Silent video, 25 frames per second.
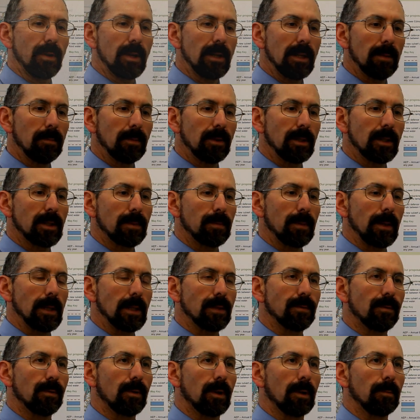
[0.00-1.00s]
limited space
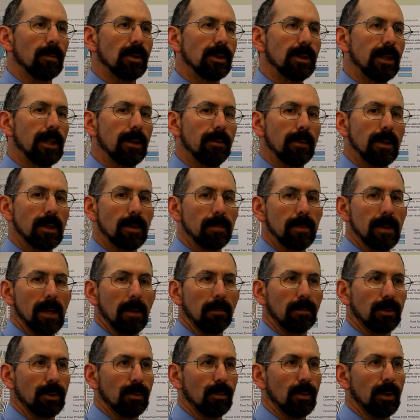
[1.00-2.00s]
for our machinery to be
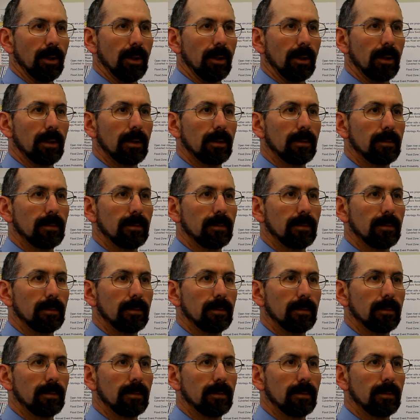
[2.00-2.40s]
able to work.